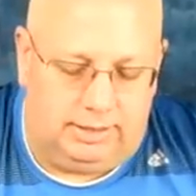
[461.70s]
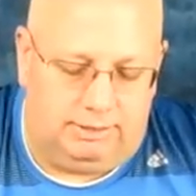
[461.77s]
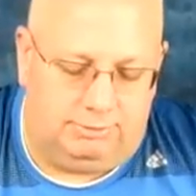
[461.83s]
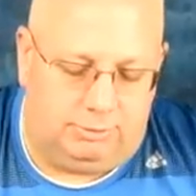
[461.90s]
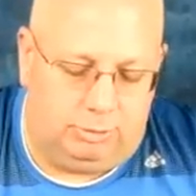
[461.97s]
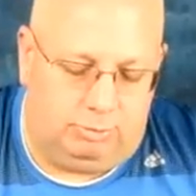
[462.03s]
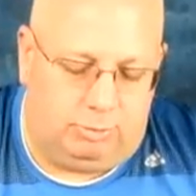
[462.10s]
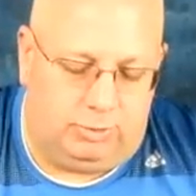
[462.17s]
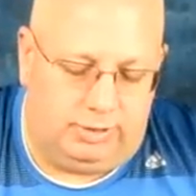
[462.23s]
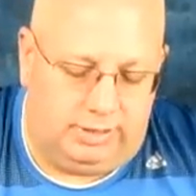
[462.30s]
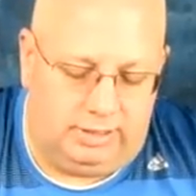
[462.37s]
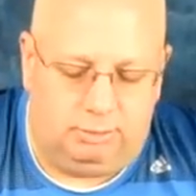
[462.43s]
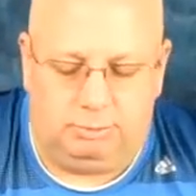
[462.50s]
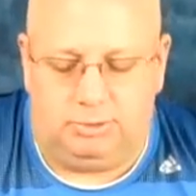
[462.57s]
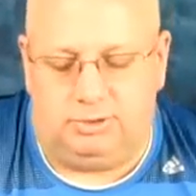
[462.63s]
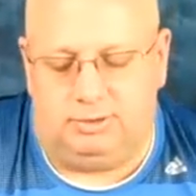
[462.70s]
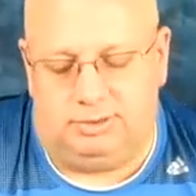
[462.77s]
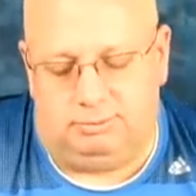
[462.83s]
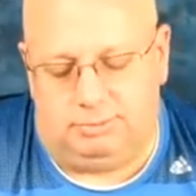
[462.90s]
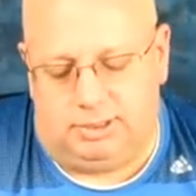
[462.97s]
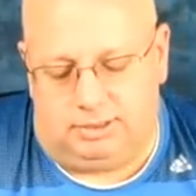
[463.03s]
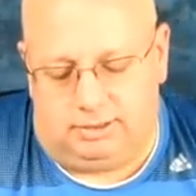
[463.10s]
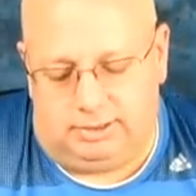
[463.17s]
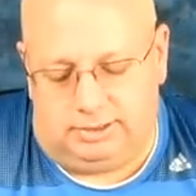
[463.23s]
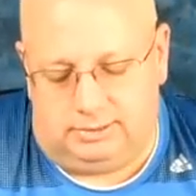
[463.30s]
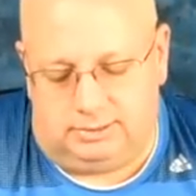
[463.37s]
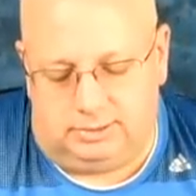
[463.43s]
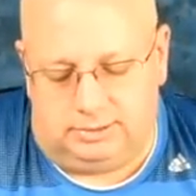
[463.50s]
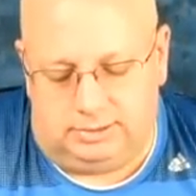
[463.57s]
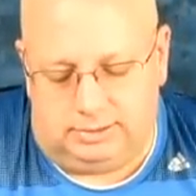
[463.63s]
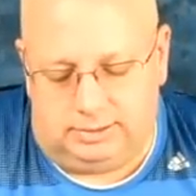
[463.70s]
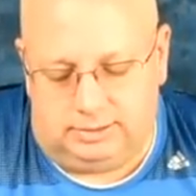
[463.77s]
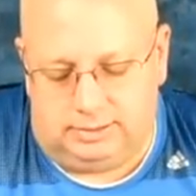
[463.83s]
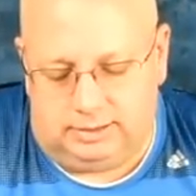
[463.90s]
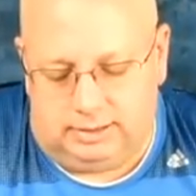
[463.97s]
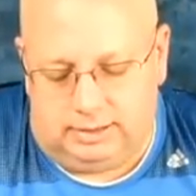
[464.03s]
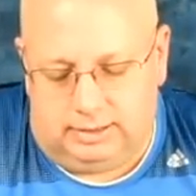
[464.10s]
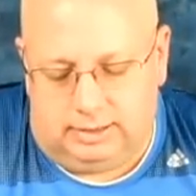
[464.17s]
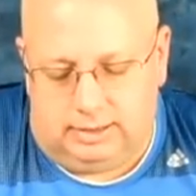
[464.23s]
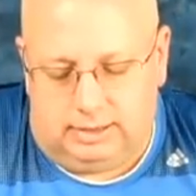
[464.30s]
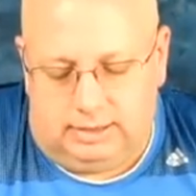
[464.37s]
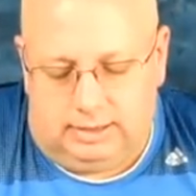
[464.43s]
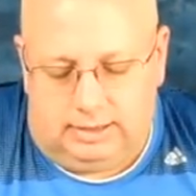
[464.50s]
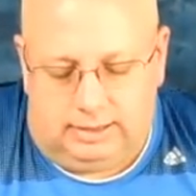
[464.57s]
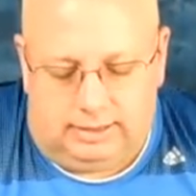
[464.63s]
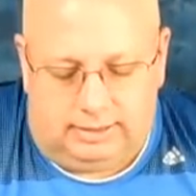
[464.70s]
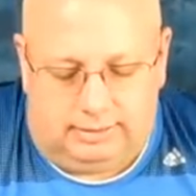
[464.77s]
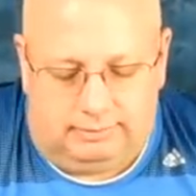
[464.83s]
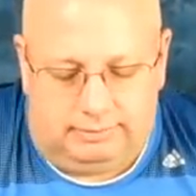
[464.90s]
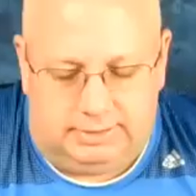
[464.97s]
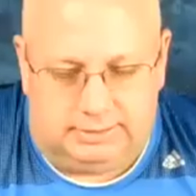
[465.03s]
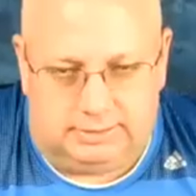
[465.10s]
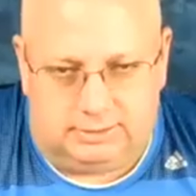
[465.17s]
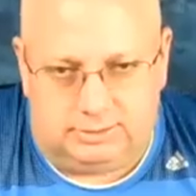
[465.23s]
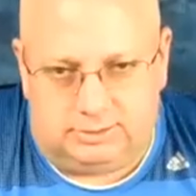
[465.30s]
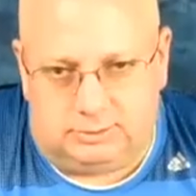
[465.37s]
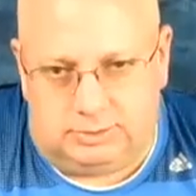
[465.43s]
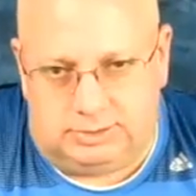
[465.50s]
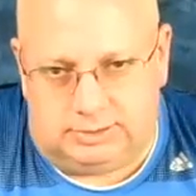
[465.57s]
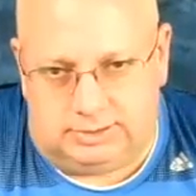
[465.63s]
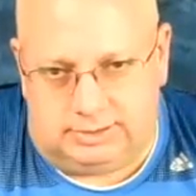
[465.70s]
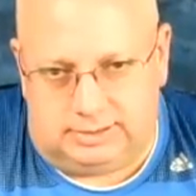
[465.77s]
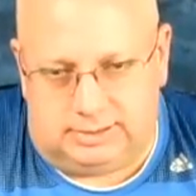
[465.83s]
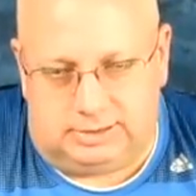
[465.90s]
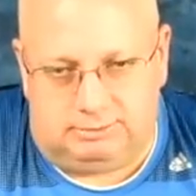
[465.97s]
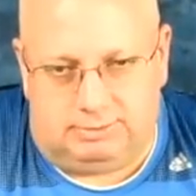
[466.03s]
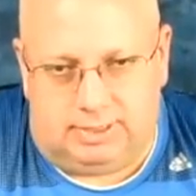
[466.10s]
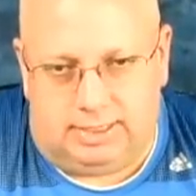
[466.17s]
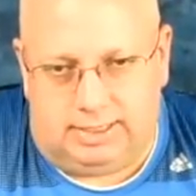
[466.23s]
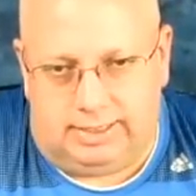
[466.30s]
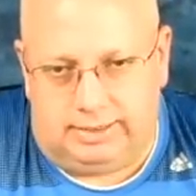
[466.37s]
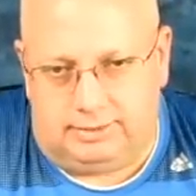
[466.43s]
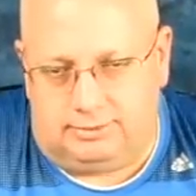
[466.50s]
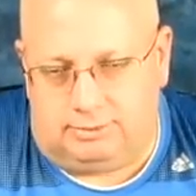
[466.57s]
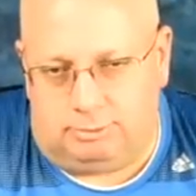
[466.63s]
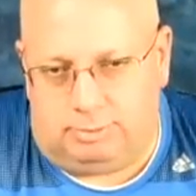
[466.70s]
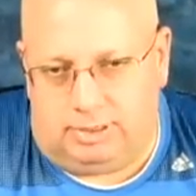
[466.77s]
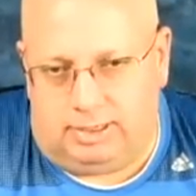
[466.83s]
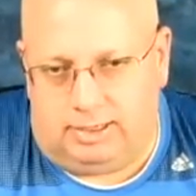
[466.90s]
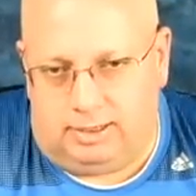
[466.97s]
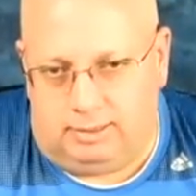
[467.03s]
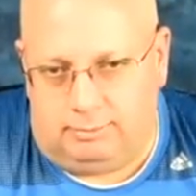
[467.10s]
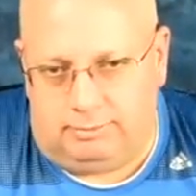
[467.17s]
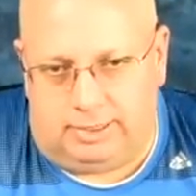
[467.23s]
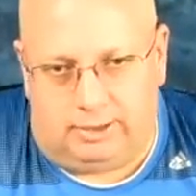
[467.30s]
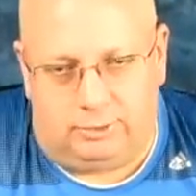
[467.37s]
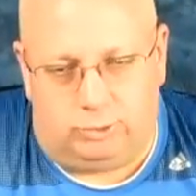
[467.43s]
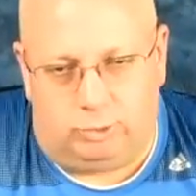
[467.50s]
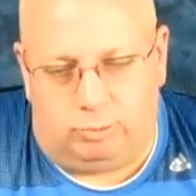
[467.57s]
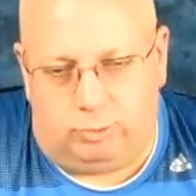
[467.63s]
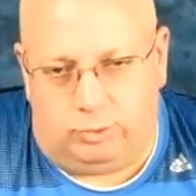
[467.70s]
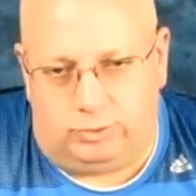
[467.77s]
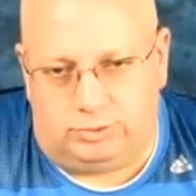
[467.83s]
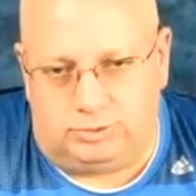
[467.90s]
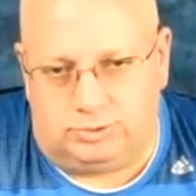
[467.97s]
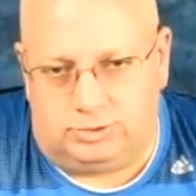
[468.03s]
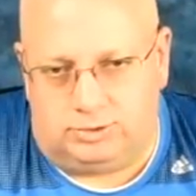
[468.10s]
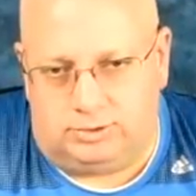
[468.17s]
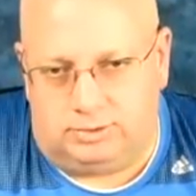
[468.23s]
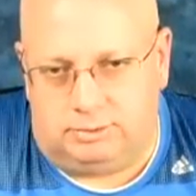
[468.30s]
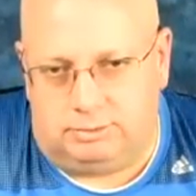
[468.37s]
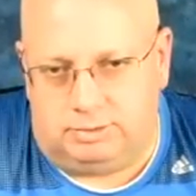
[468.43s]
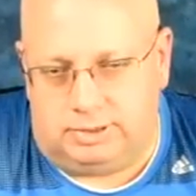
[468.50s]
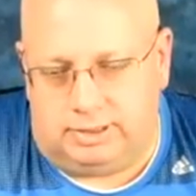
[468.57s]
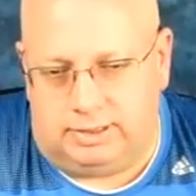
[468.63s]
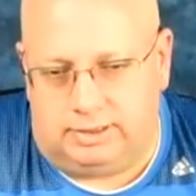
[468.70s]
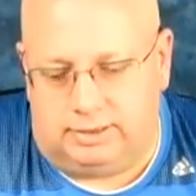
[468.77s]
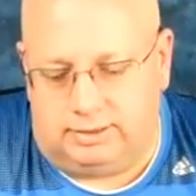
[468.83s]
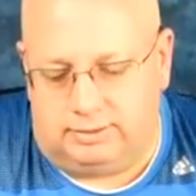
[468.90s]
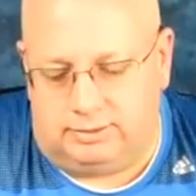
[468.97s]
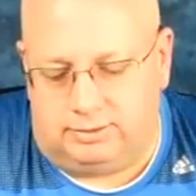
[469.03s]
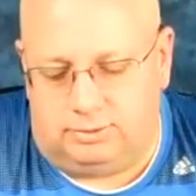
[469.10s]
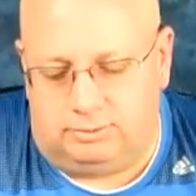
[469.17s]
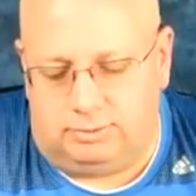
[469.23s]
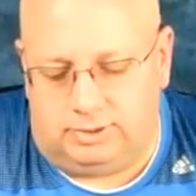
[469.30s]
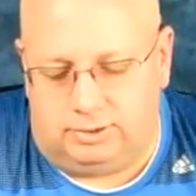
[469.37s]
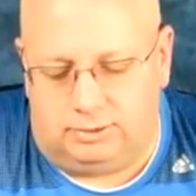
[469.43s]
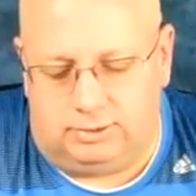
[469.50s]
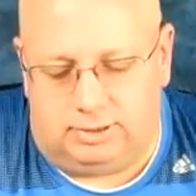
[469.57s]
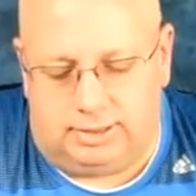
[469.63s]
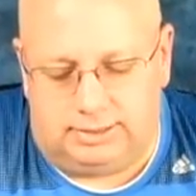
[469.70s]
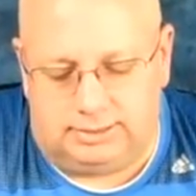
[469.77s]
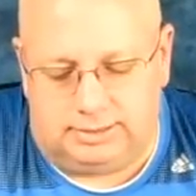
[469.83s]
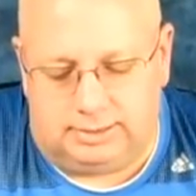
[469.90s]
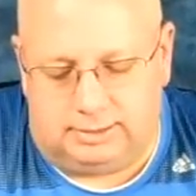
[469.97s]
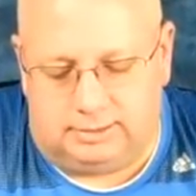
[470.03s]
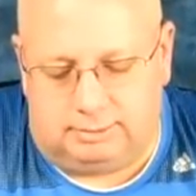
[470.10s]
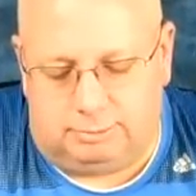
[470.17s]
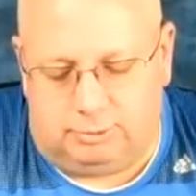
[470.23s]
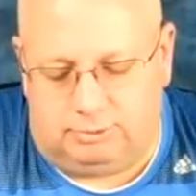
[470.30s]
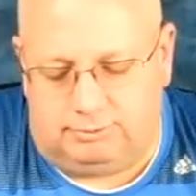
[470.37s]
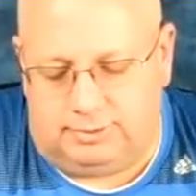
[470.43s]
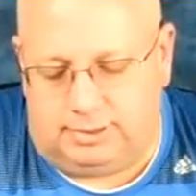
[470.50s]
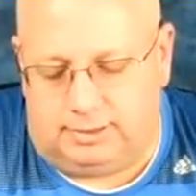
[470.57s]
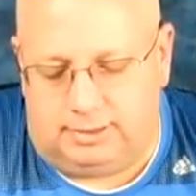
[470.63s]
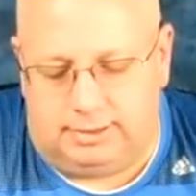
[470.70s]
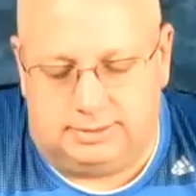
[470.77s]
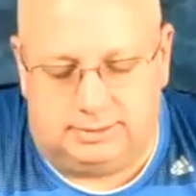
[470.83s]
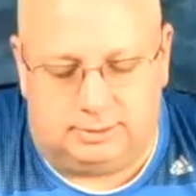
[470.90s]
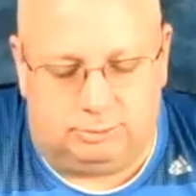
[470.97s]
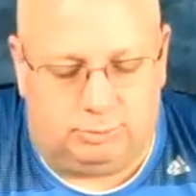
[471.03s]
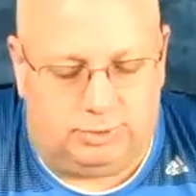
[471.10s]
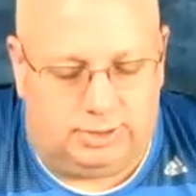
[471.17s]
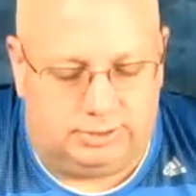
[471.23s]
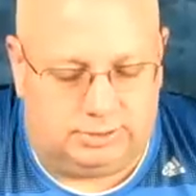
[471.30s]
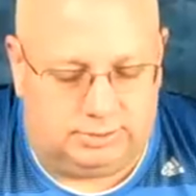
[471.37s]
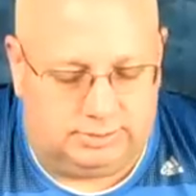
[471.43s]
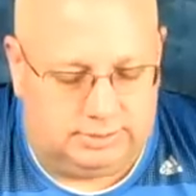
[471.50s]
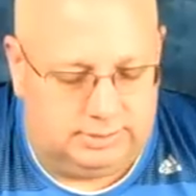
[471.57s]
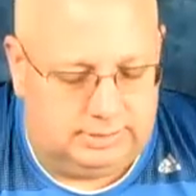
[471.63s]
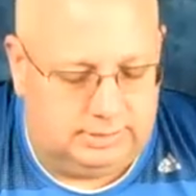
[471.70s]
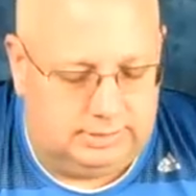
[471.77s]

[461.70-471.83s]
f2.8 built-in metal lens hood um, is exquisite. It's divine, it's sublime, outdoor portraiture, and to uh, utilize that uh, perfect lens compression,